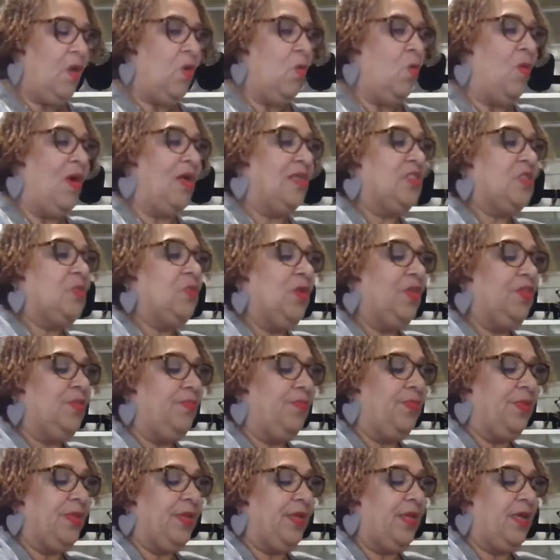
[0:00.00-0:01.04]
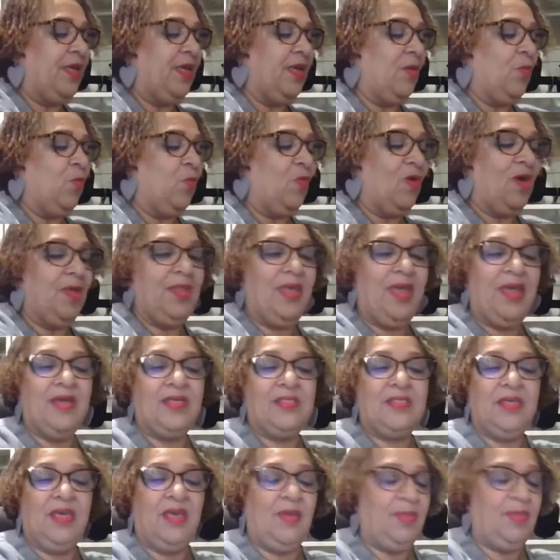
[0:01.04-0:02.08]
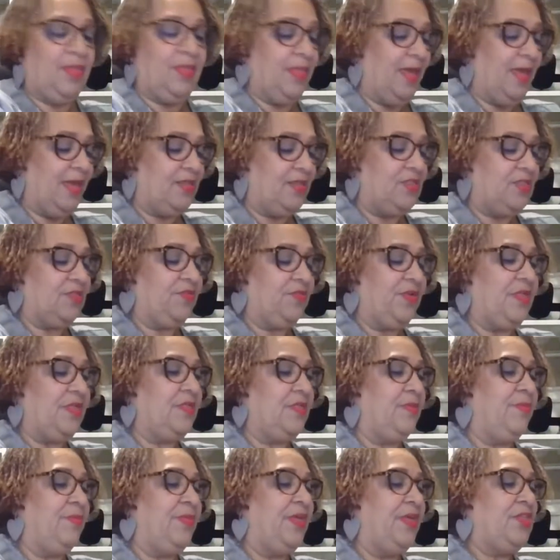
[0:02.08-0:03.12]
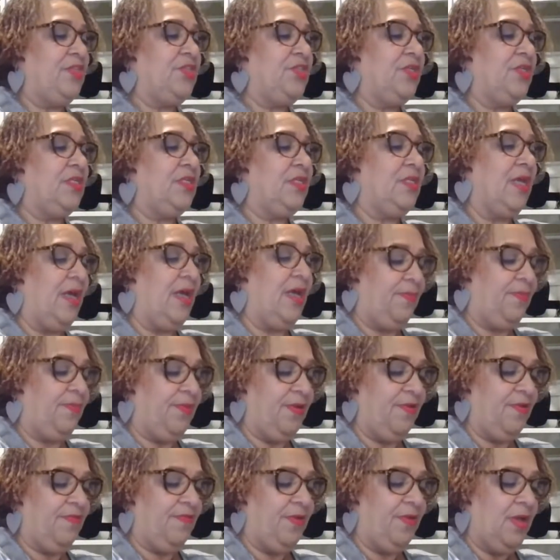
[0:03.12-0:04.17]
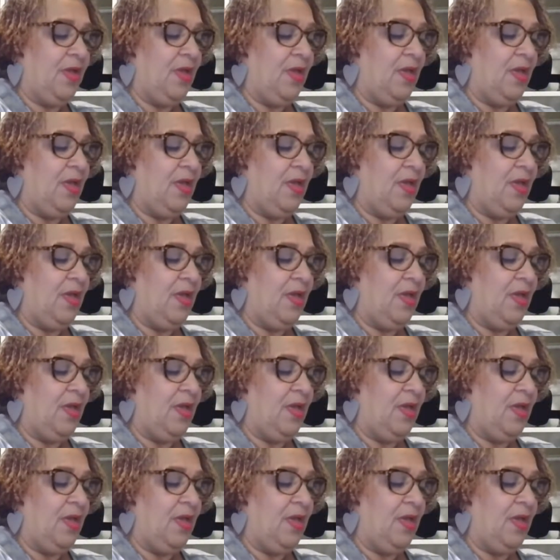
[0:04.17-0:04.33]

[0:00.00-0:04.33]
One's with bling, and one has a nice three-dimension type of.